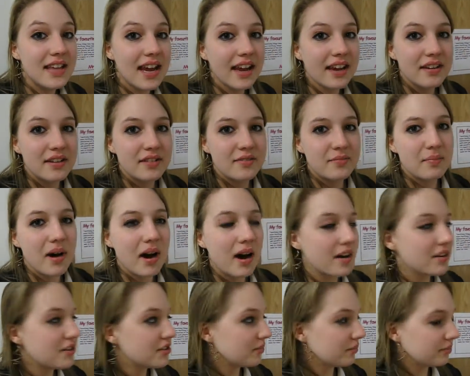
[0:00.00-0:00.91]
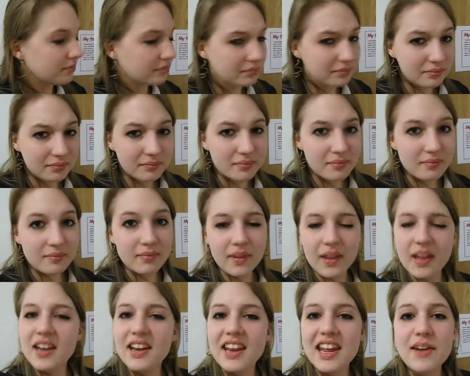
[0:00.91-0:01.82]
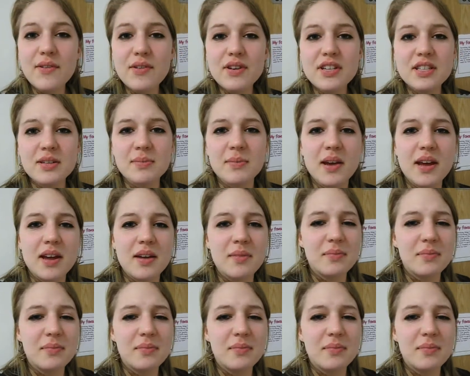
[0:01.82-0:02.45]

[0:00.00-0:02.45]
22nd of March. And here are some,